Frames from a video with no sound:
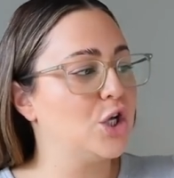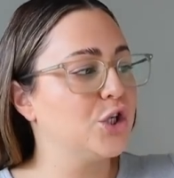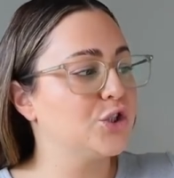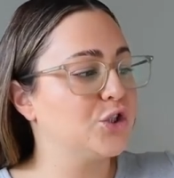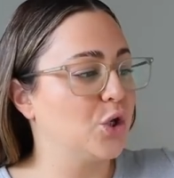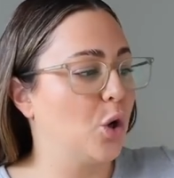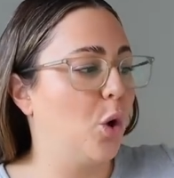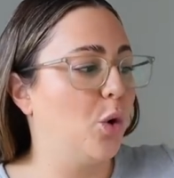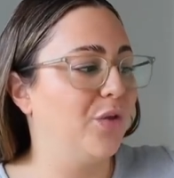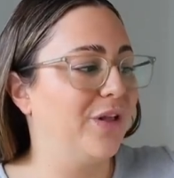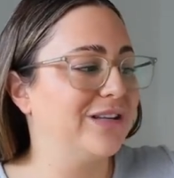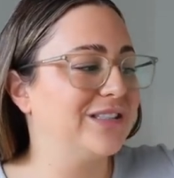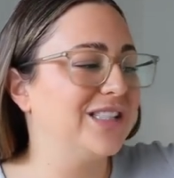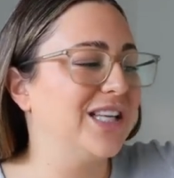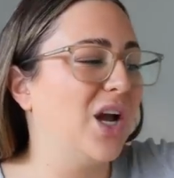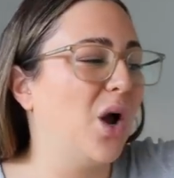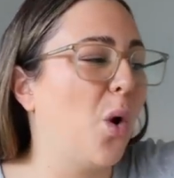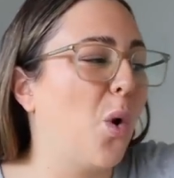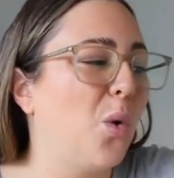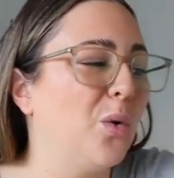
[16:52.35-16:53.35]
So that's
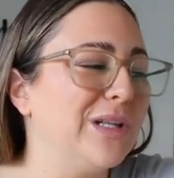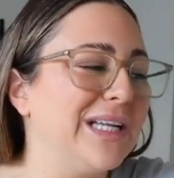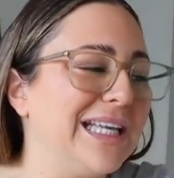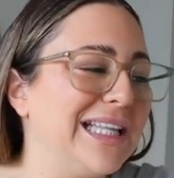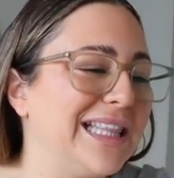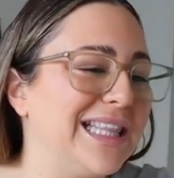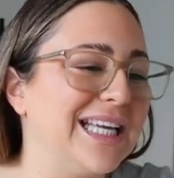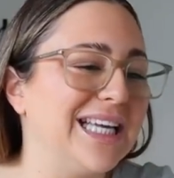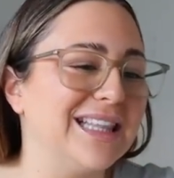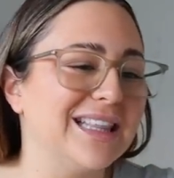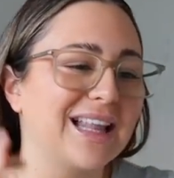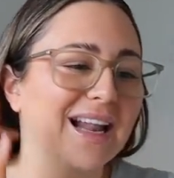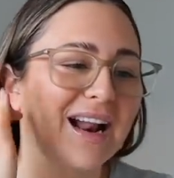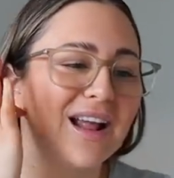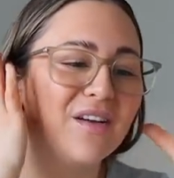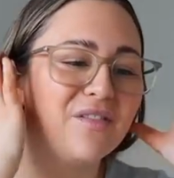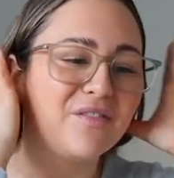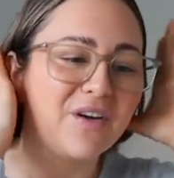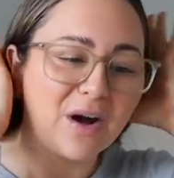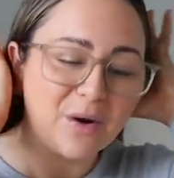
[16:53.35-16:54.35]
the only thing that
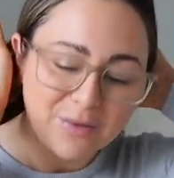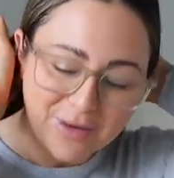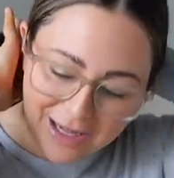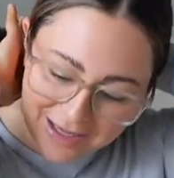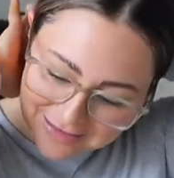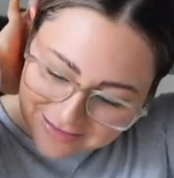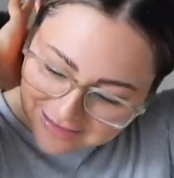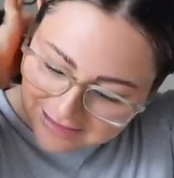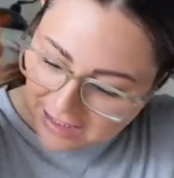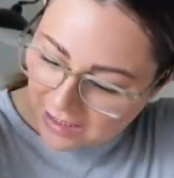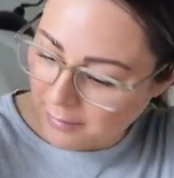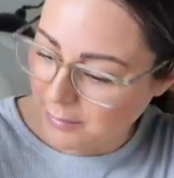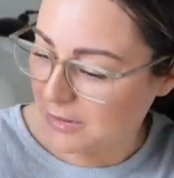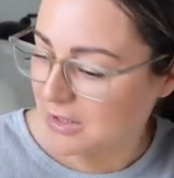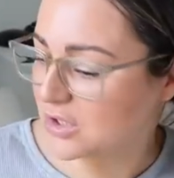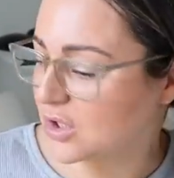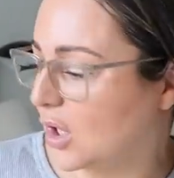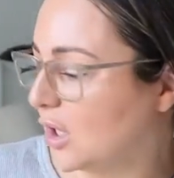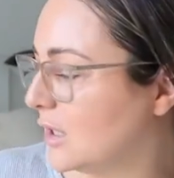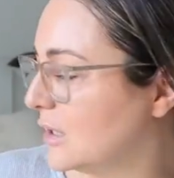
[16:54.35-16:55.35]
I found at
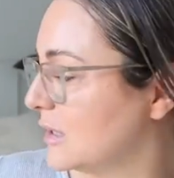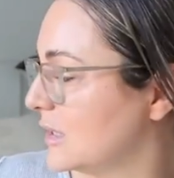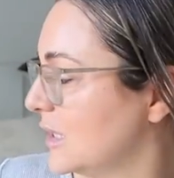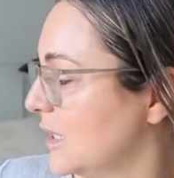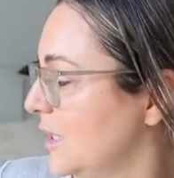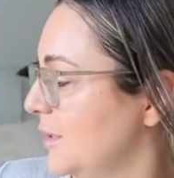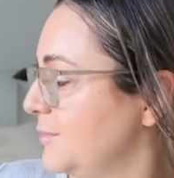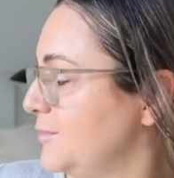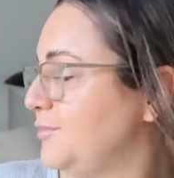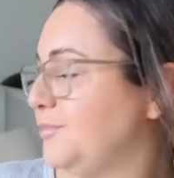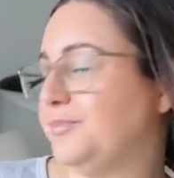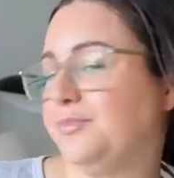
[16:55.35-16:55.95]
Simon's, honestly.